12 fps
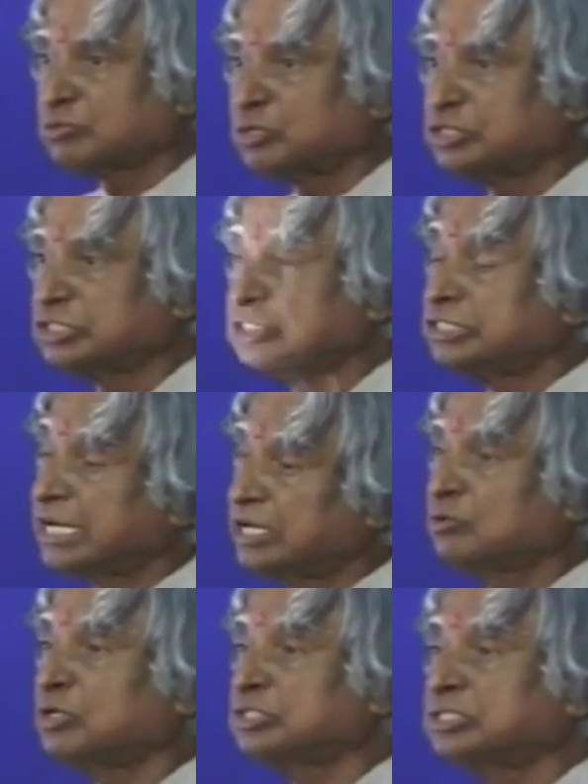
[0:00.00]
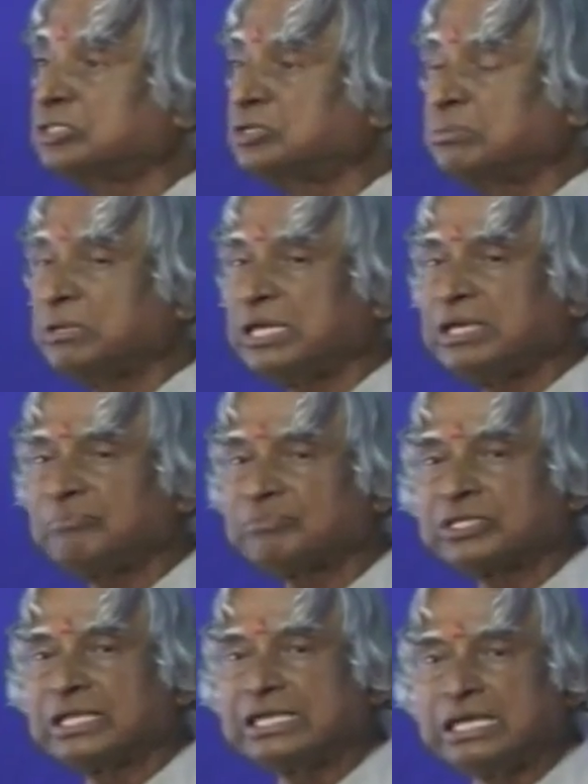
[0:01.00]
questions. Send a question to me
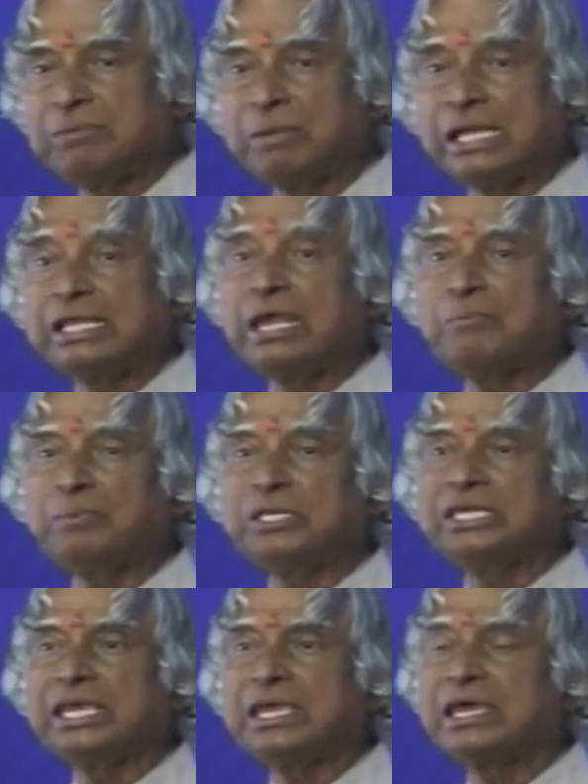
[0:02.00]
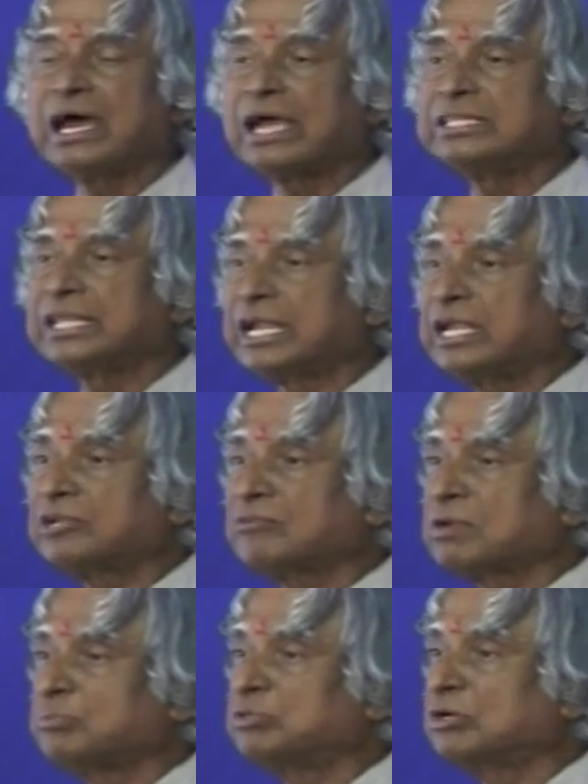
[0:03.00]
in the email apj at the rate of
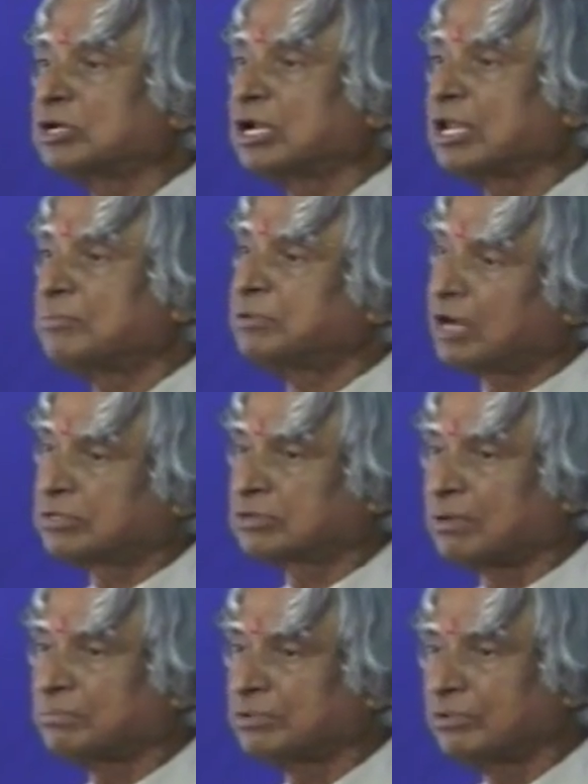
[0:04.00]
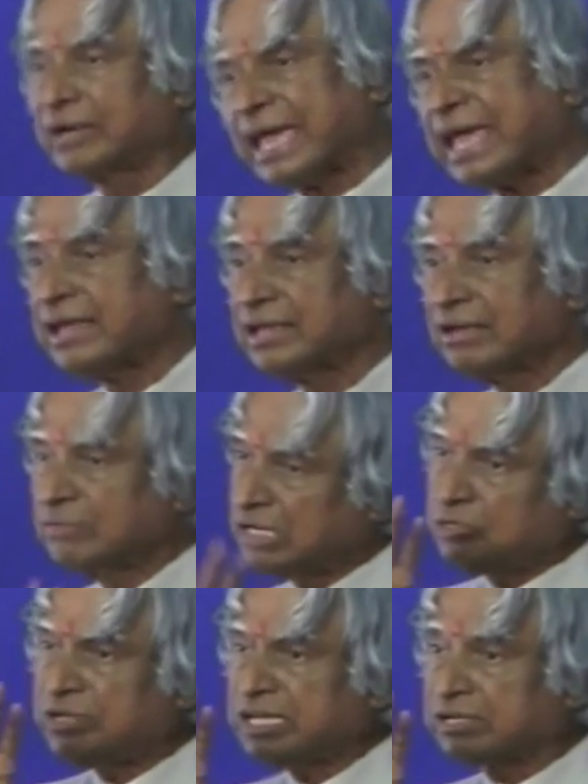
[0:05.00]
abdulkalam.com. Okay, will you
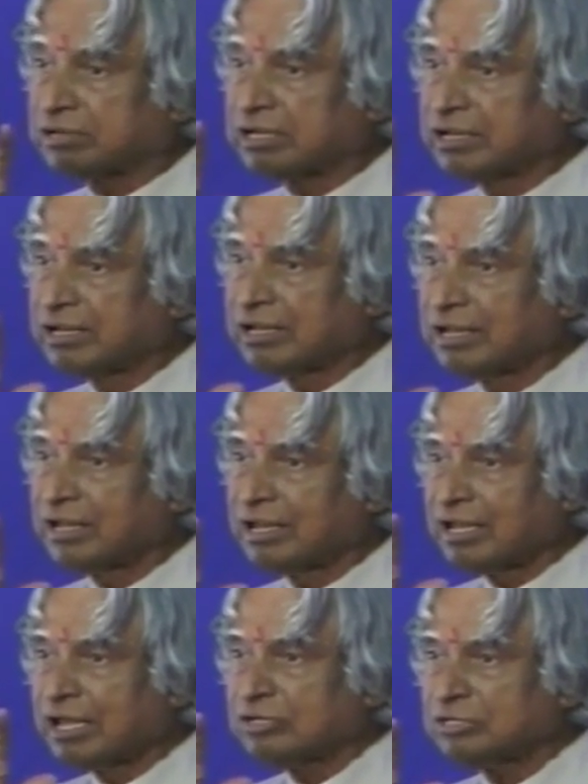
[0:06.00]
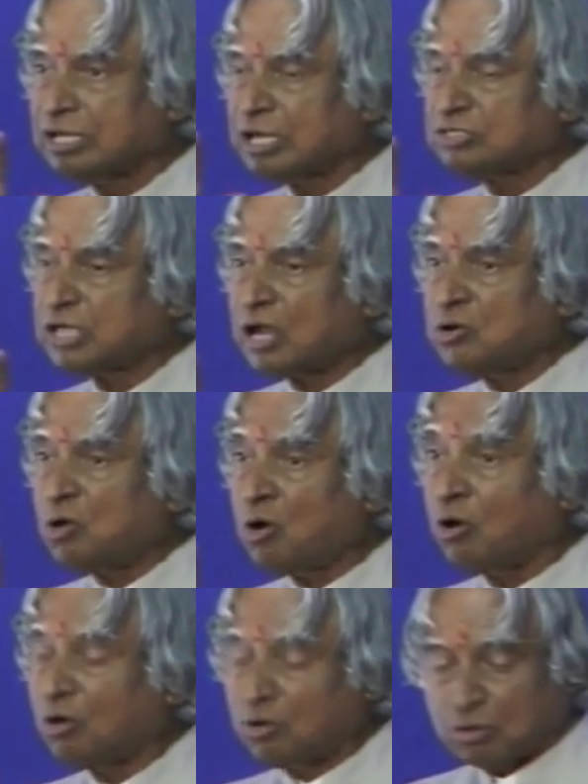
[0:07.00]
do it? Yes, yes or no?
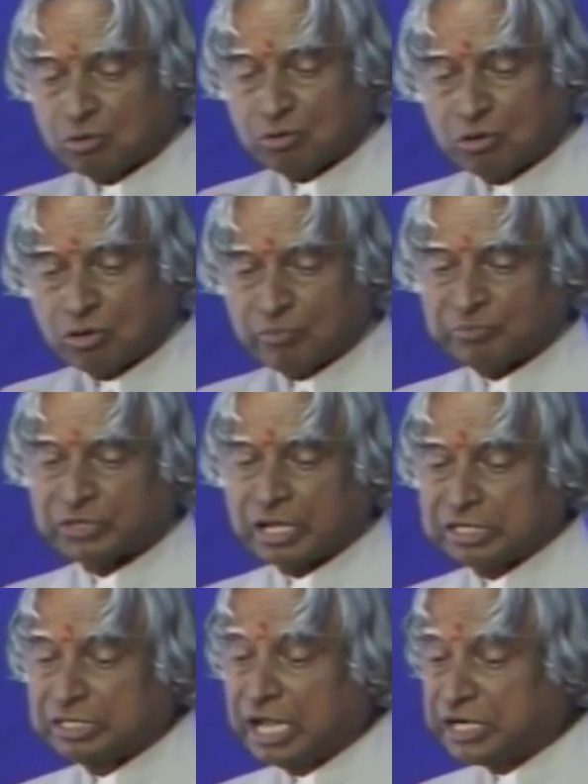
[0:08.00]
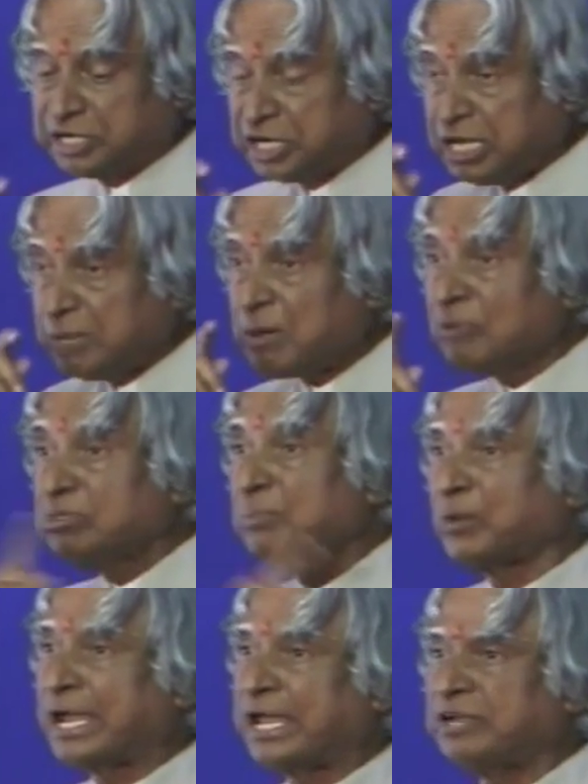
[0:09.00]
Yes, the dream of the
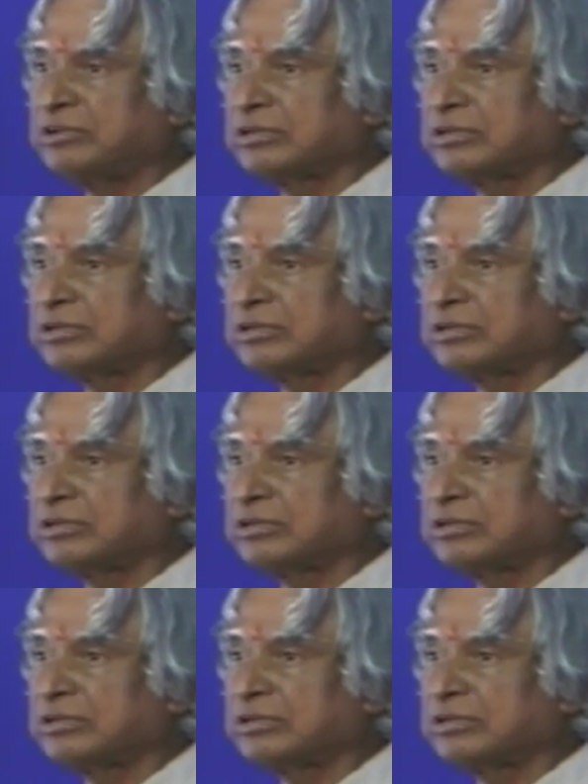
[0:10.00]
poet,